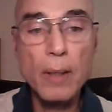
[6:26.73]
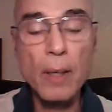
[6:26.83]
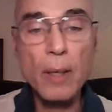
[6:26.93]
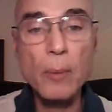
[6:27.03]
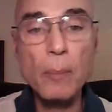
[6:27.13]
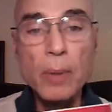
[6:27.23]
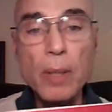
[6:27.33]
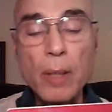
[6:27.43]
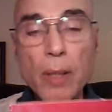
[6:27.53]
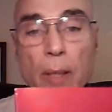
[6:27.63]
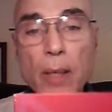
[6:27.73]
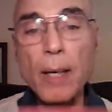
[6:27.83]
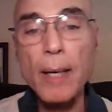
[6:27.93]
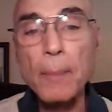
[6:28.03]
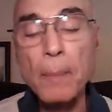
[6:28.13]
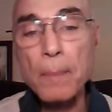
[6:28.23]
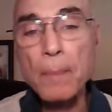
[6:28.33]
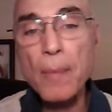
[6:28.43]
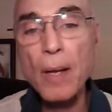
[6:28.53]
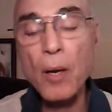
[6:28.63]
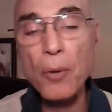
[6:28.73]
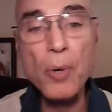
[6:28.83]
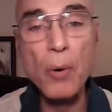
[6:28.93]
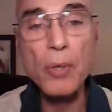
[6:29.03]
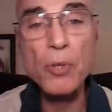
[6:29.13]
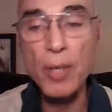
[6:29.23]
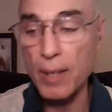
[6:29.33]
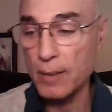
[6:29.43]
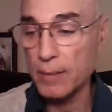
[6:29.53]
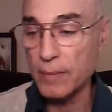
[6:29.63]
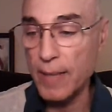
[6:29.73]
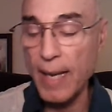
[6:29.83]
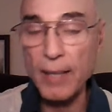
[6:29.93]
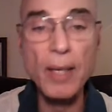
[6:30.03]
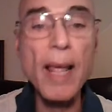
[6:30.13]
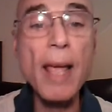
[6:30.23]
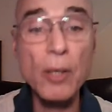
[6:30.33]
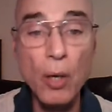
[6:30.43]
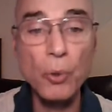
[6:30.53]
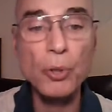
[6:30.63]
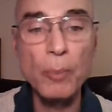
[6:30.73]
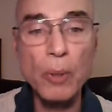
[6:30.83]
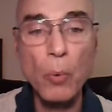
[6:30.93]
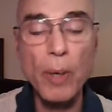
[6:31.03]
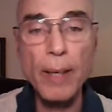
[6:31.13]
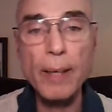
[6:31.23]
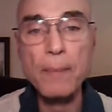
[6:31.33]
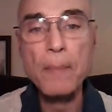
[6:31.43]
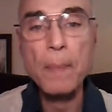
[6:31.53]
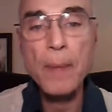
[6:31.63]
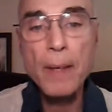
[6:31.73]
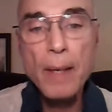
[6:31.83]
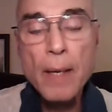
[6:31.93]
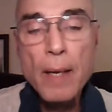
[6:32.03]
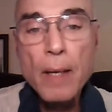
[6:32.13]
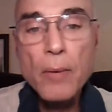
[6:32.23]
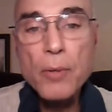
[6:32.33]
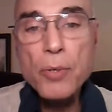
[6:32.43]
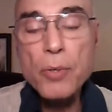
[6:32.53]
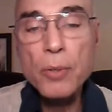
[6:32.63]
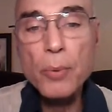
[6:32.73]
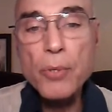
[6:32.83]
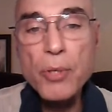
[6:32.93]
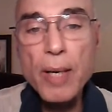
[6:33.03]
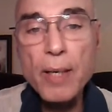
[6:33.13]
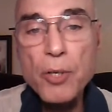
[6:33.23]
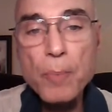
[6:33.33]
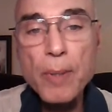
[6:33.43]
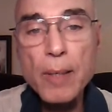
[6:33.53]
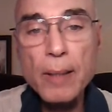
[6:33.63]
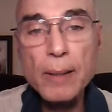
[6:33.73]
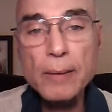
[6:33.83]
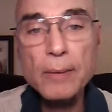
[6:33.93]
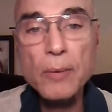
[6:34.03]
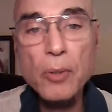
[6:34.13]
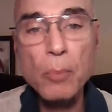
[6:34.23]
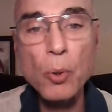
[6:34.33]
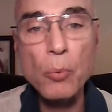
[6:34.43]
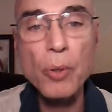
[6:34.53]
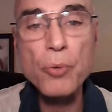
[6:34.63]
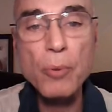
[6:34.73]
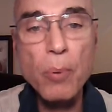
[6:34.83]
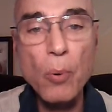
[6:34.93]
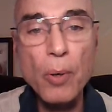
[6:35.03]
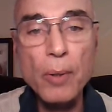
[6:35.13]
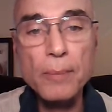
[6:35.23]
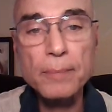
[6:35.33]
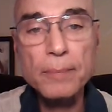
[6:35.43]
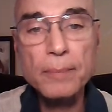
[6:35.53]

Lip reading: in a completely authoritative and ultimate way. This is Lou Rossetti speaking, the Blue Ridge Reporter.